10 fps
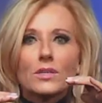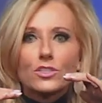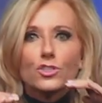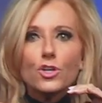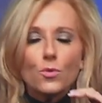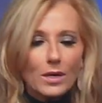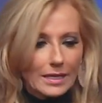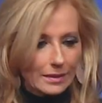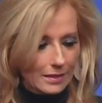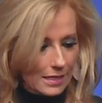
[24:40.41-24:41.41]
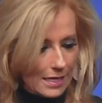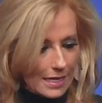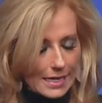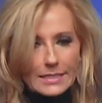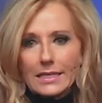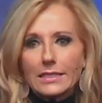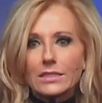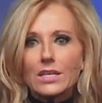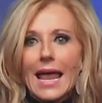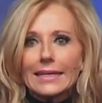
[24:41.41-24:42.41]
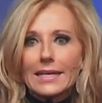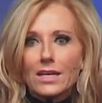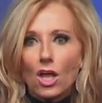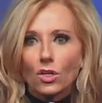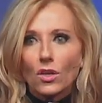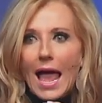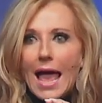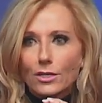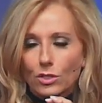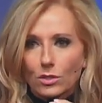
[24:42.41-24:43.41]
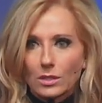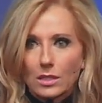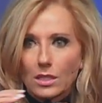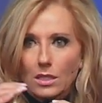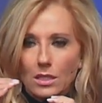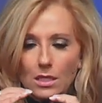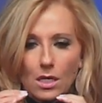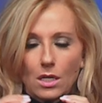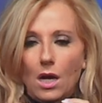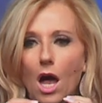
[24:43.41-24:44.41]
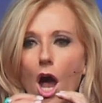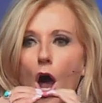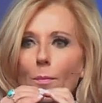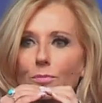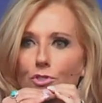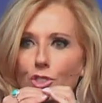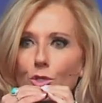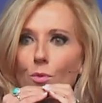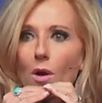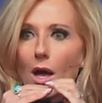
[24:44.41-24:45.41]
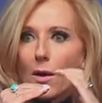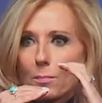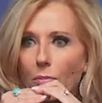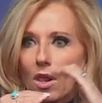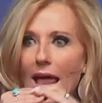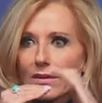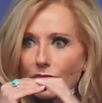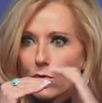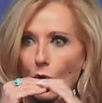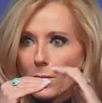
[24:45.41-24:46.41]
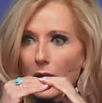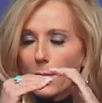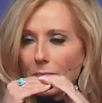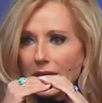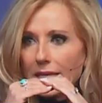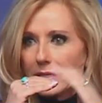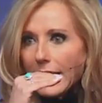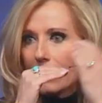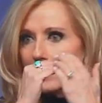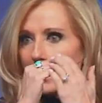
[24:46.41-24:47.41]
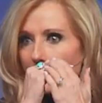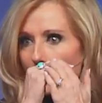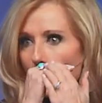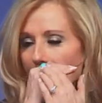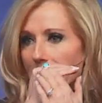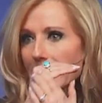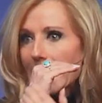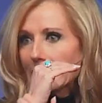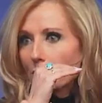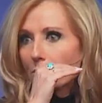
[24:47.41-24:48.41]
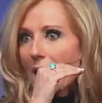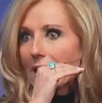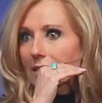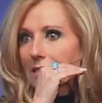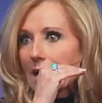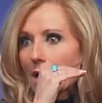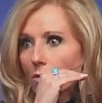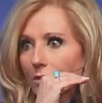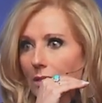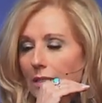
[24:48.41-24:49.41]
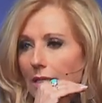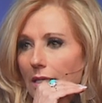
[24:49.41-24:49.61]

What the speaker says: is doing is it's taking a ladder up to a platform, a peak, and then it's going to take it back down.